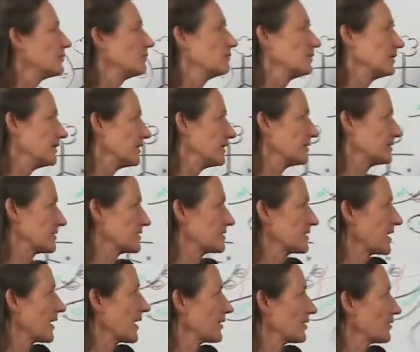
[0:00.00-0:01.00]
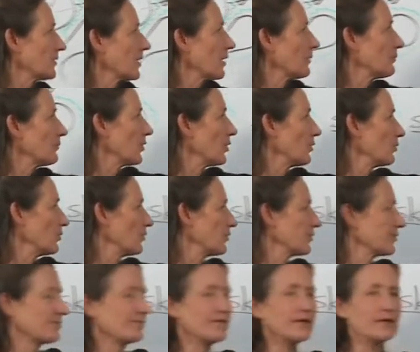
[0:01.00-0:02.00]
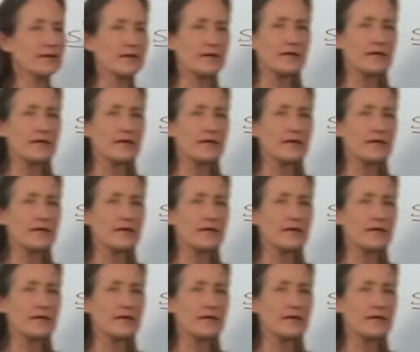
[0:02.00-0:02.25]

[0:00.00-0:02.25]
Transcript: We need to take a lot more water in.